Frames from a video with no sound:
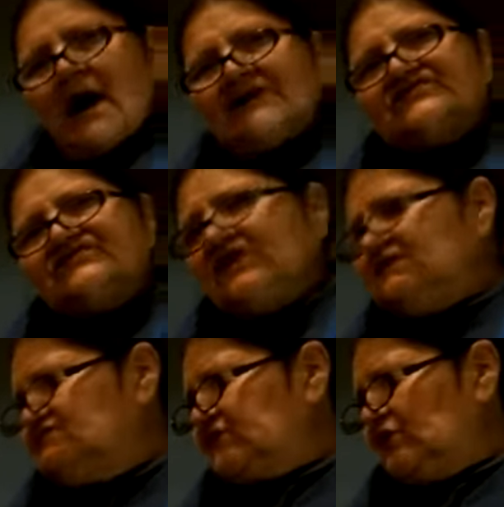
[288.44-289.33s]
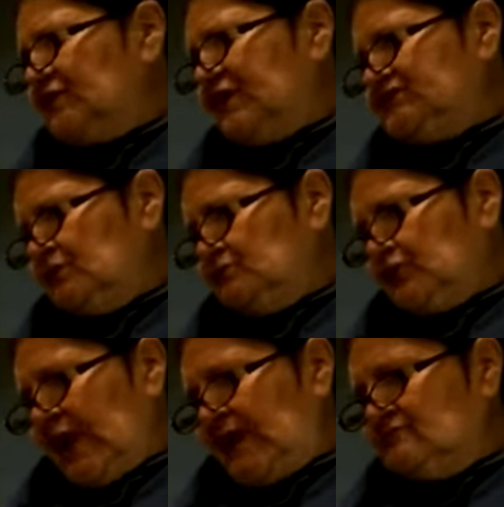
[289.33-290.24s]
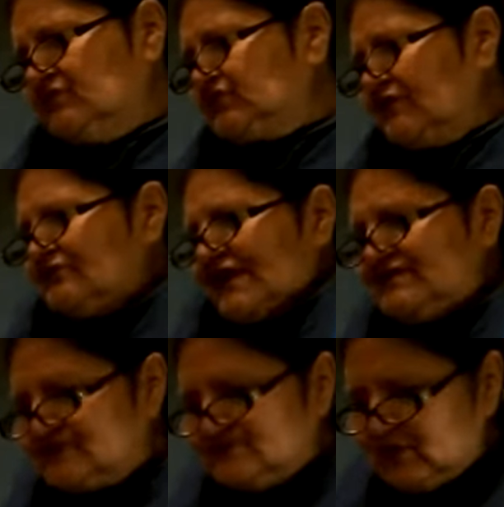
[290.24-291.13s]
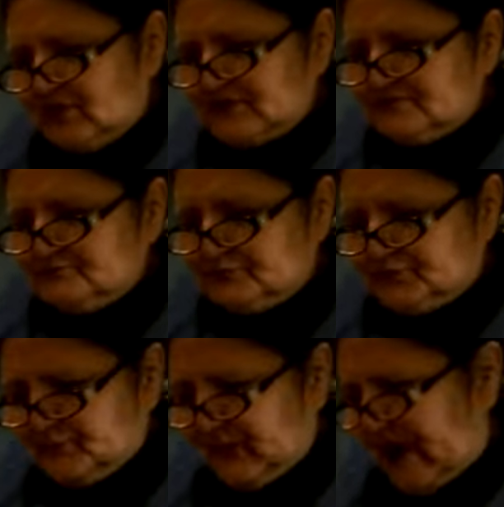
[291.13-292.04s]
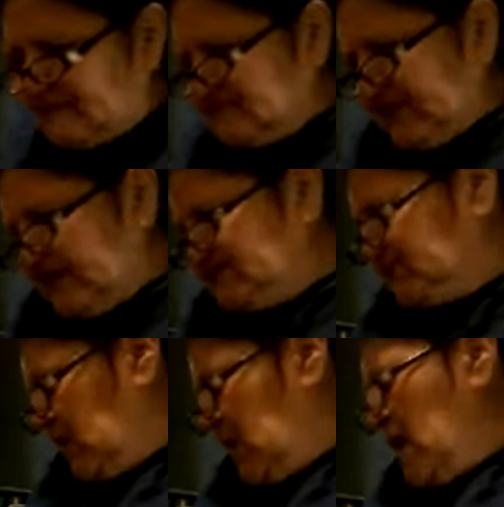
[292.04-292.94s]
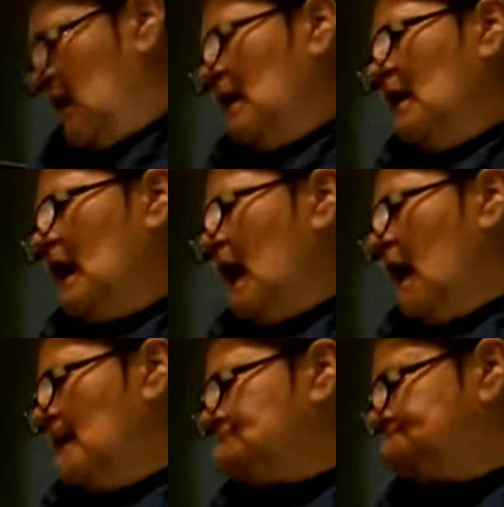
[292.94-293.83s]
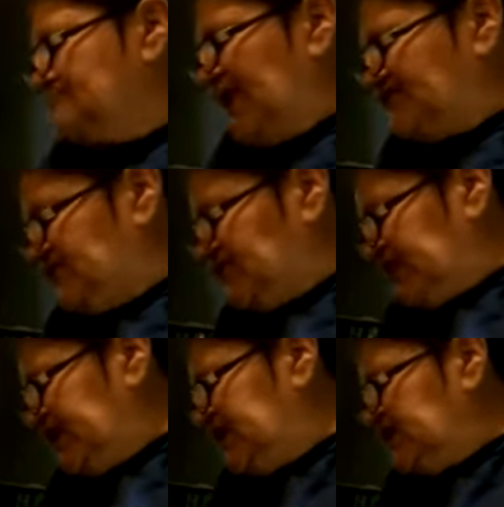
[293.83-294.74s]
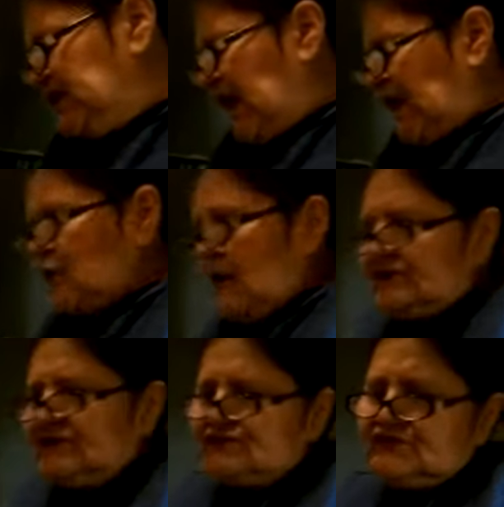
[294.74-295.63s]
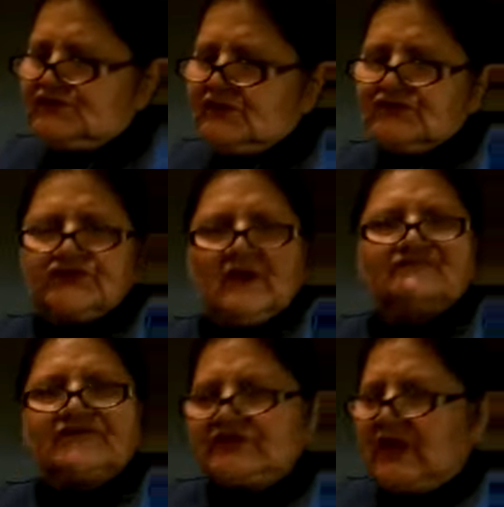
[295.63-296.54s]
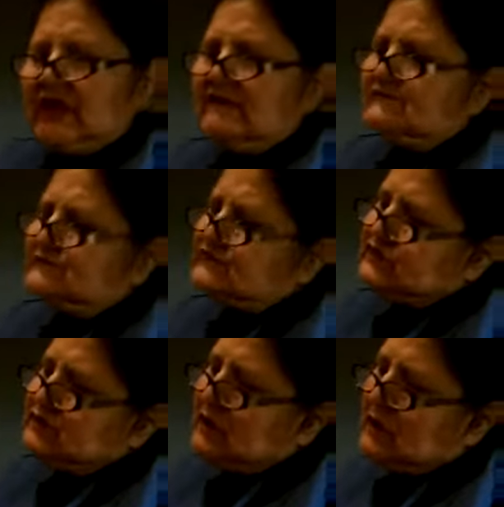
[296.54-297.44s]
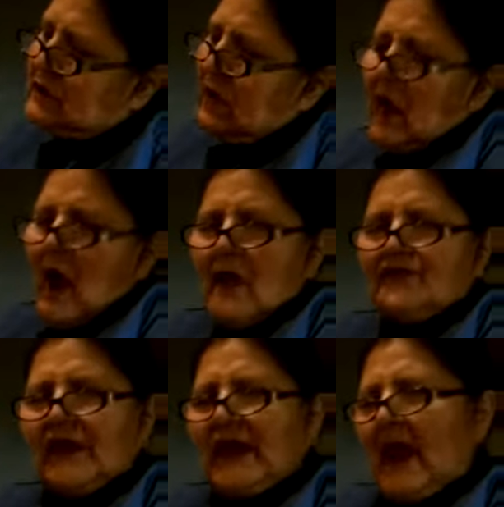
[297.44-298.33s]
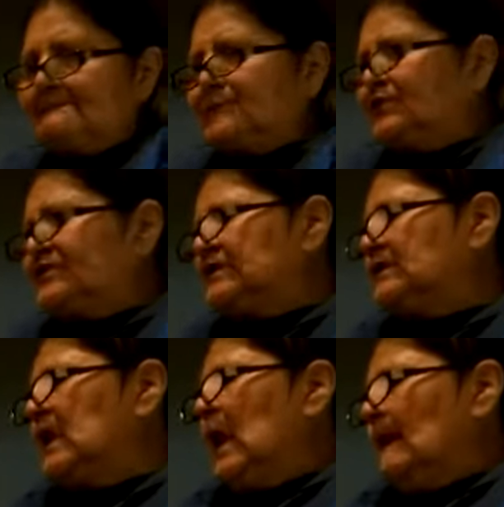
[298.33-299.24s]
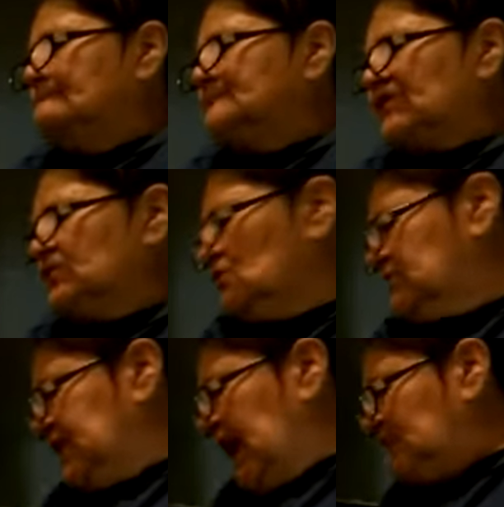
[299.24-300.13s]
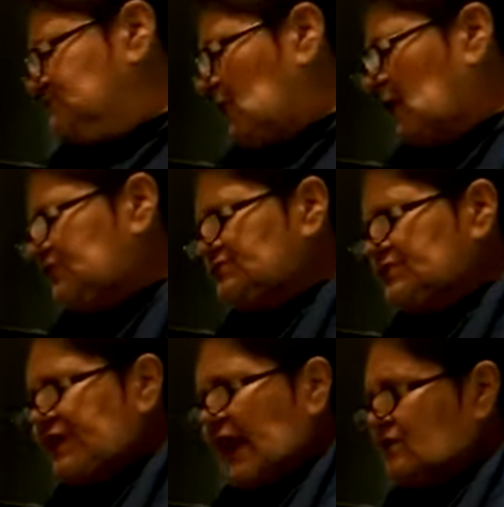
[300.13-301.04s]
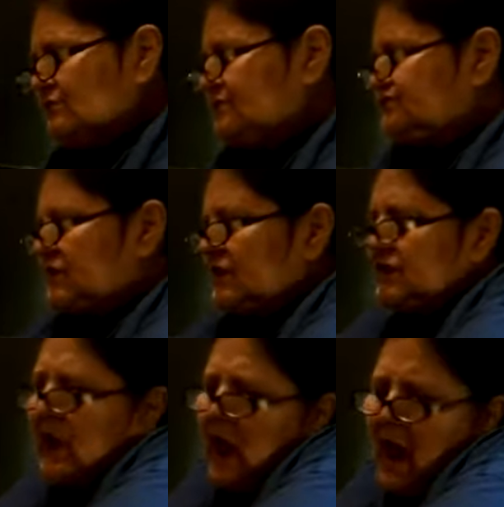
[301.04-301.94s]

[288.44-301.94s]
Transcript: I steamed the raisin bran with the raisins or the bran flakes. Um, basically, he, and, and, this is the stuff that they give him to uh, that I put in, but it only has 100 calories in.